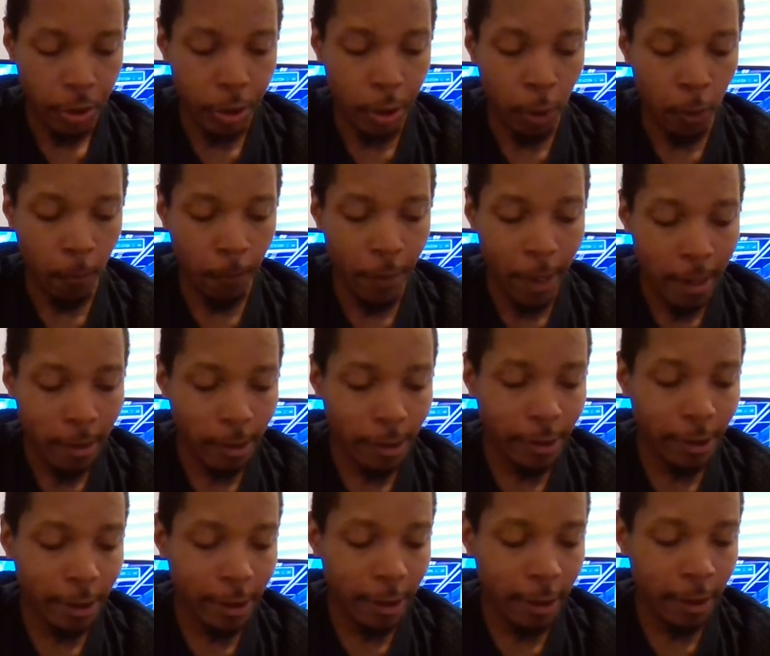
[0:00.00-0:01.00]
So
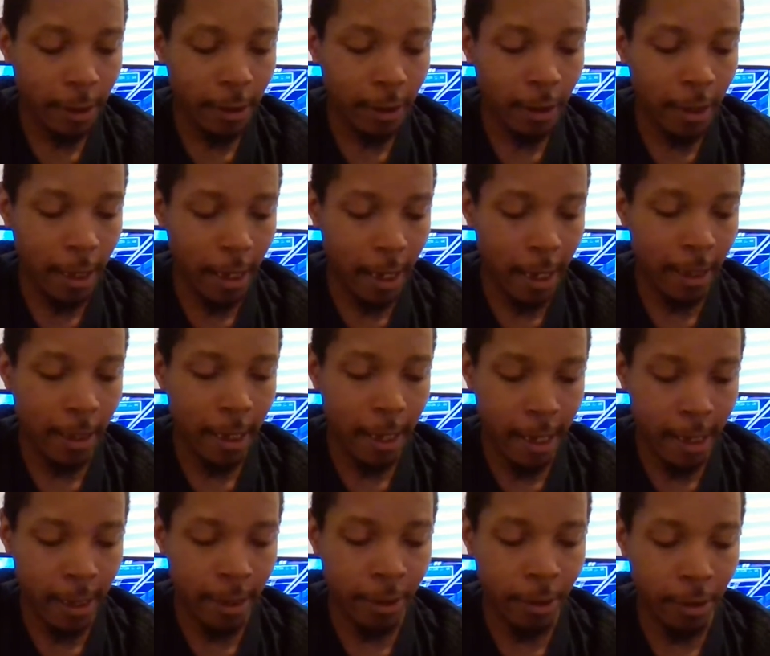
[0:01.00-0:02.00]
Valentine and
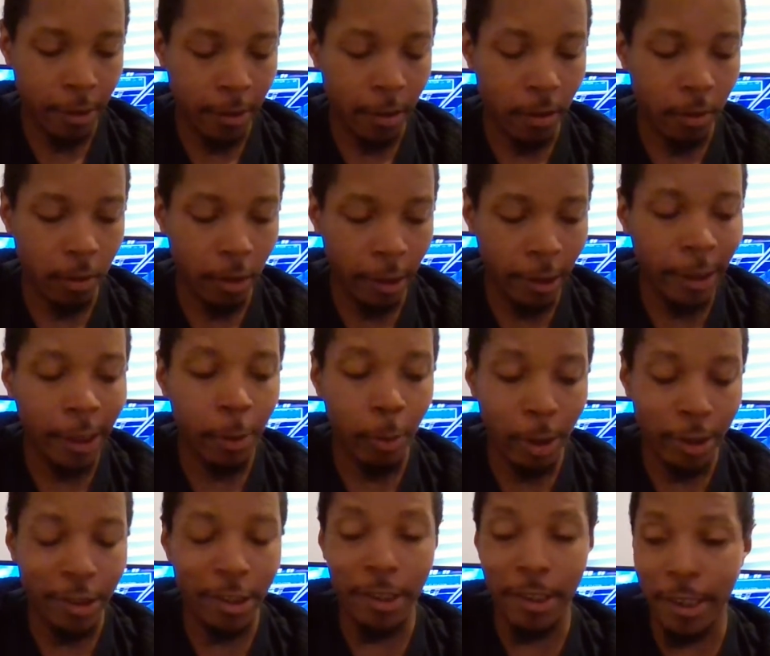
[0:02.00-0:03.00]
Anna clearly
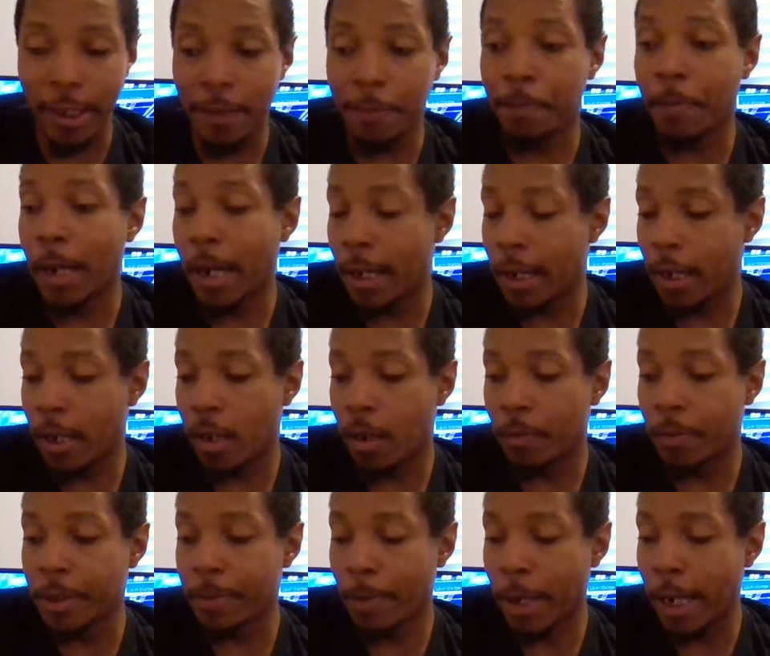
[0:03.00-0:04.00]
went to the same
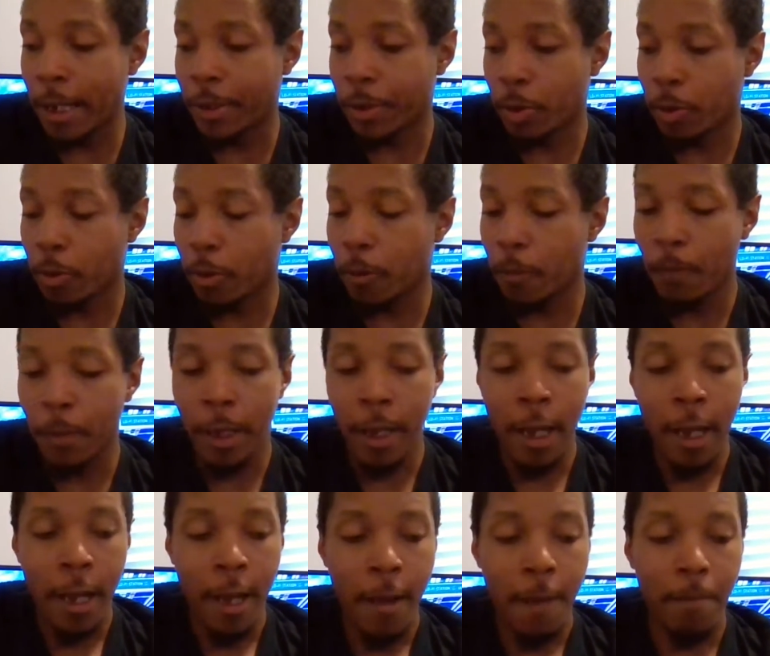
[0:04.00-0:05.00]
spy school
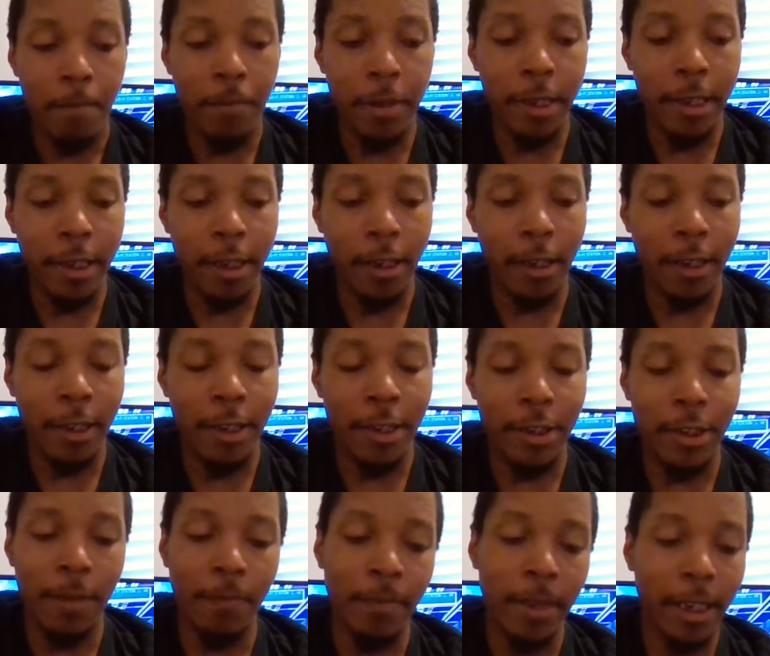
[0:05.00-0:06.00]

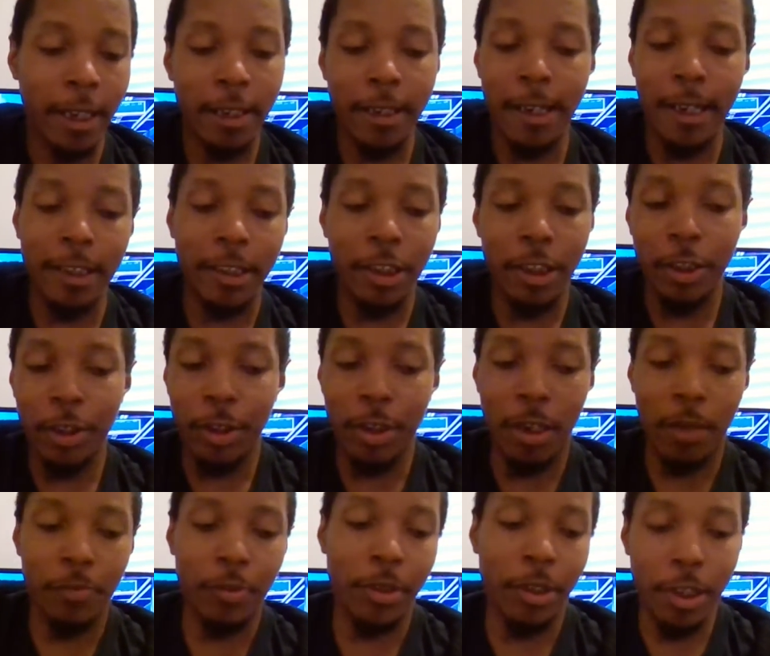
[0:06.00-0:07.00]
because the minute that she
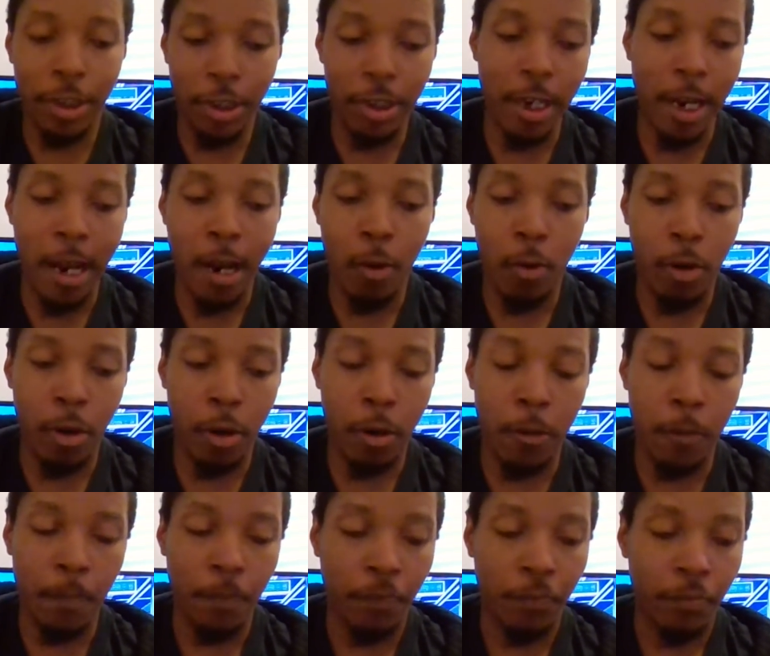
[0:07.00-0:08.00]
jumps in the
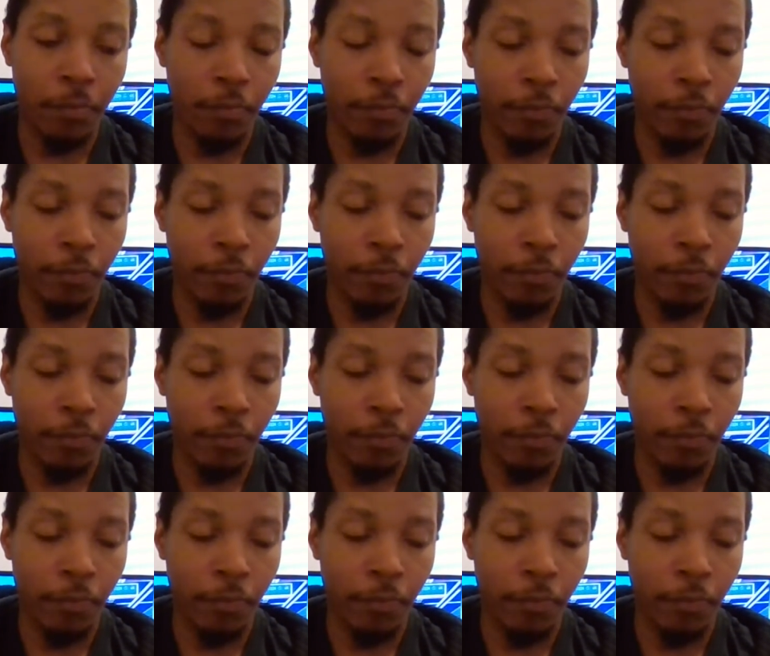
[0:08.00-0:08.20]
shower,